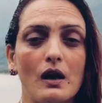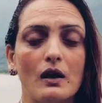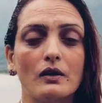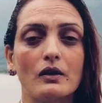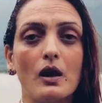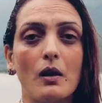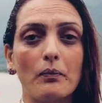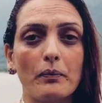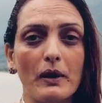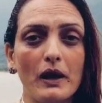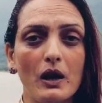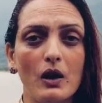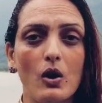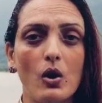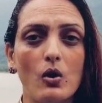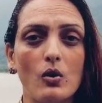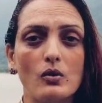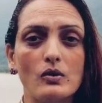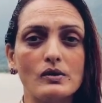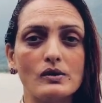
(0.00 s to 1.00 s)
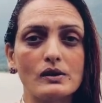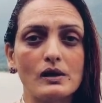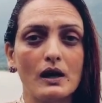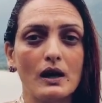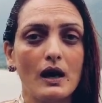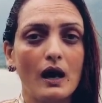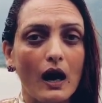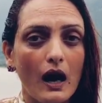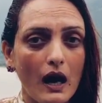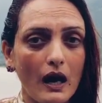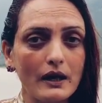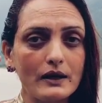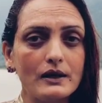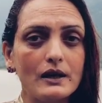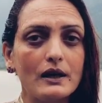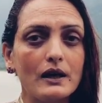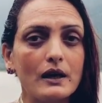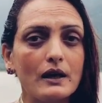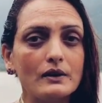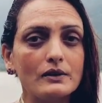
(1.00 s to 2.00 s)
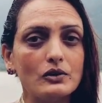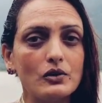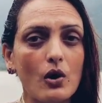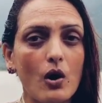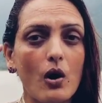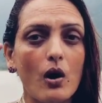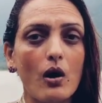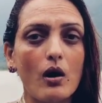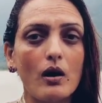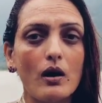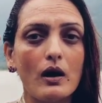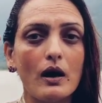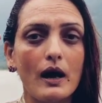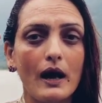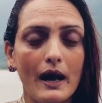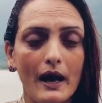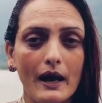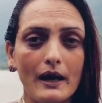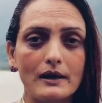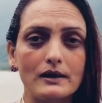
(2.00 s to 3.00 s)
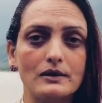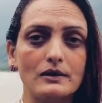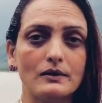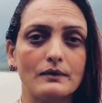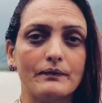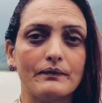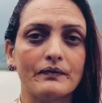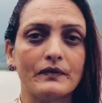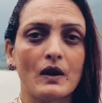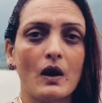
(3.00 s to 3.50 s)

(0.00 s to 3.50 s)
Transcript: the pillows under your head,